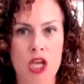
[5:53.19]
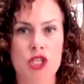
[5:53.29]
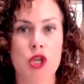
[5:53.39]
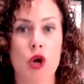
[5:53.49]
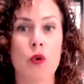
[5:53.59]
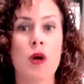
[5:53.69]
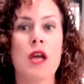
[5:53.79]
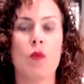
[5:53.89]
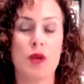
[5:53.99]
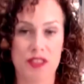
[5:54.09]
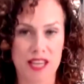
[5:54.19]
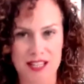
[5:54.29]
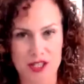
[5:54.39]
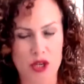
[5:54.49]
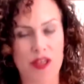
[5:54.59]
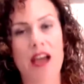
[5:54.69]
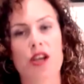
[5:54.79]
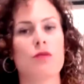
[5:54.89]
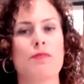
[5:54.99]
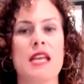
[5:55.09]
So with the kids, so that
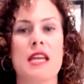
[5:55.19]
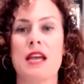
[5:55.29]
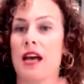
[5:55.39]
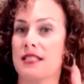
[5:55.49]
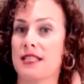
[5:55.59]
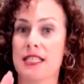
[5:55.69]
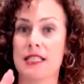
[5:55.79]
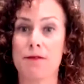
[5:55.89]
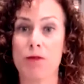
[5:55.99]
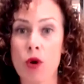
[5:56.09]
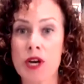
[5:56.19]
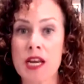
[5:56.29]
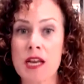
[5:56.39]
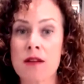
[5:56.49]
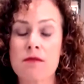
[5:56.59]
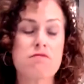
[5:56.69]
could be a 60-40